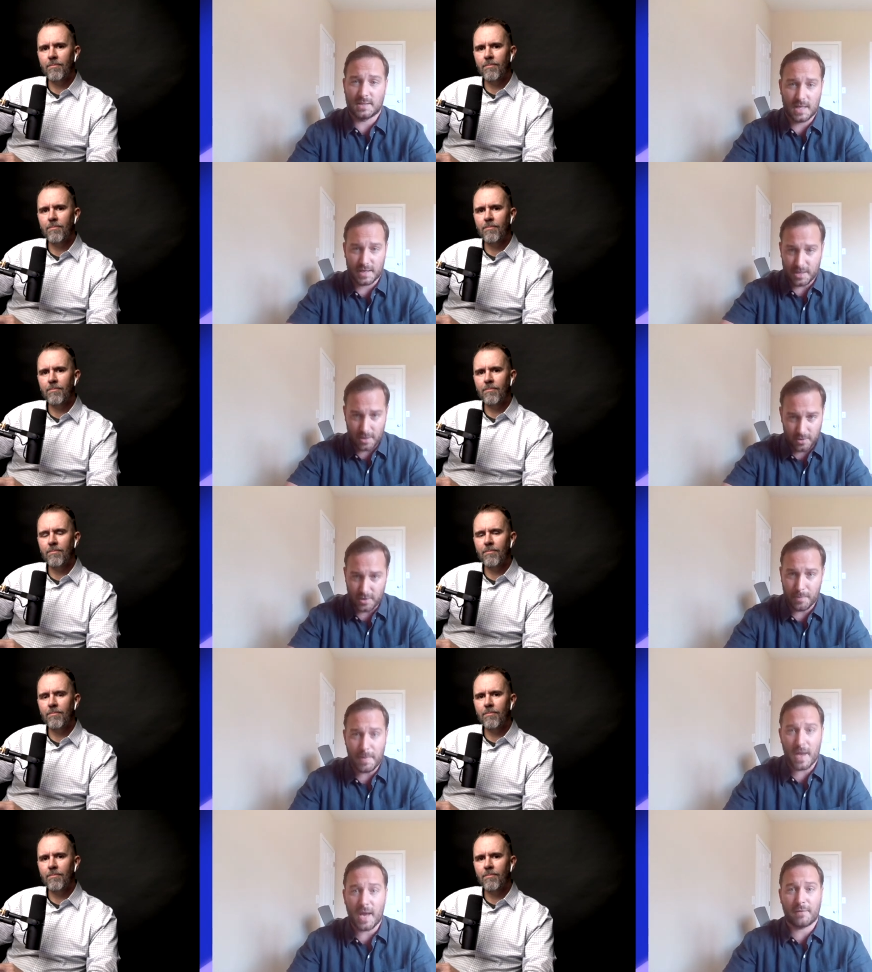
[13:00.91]
Speaker 1: is like you know
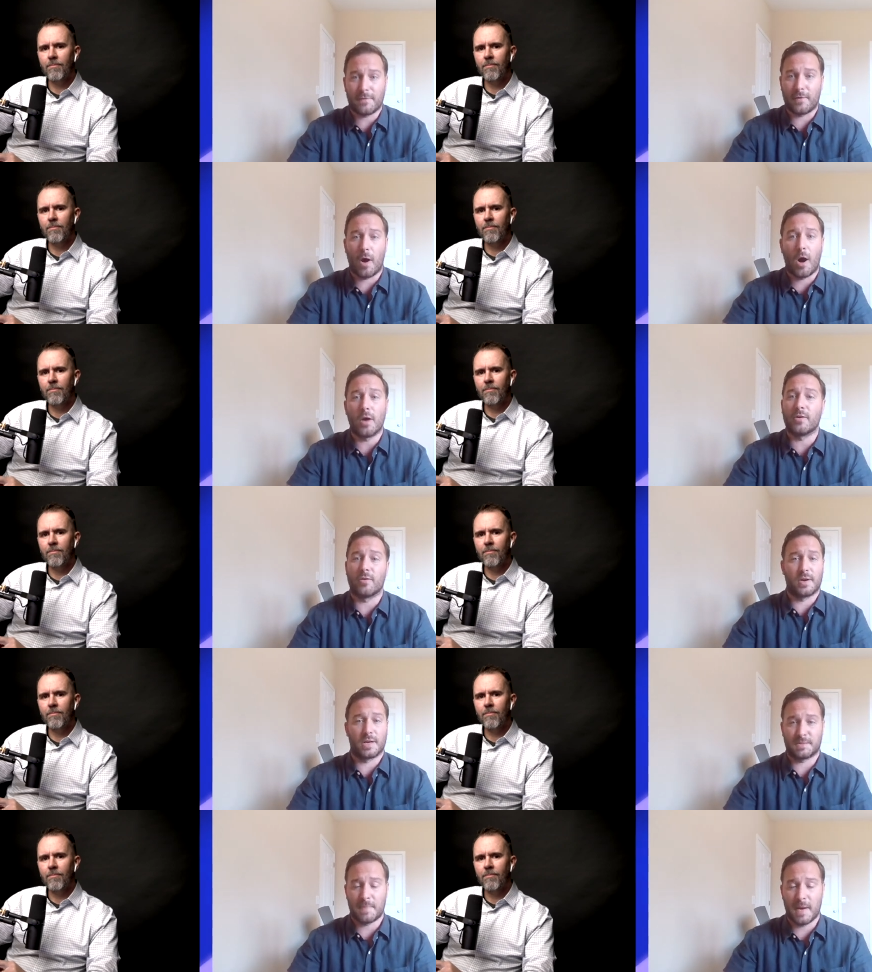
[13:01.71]
you're paying for all
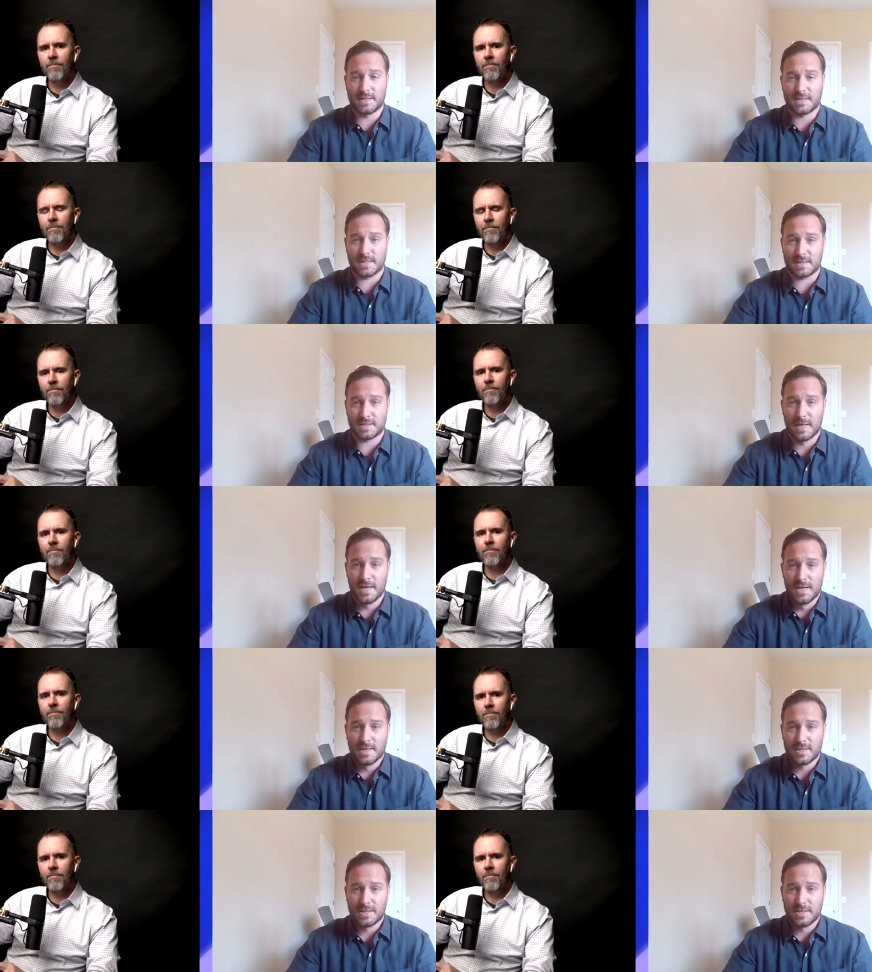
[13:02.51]
your own expenses.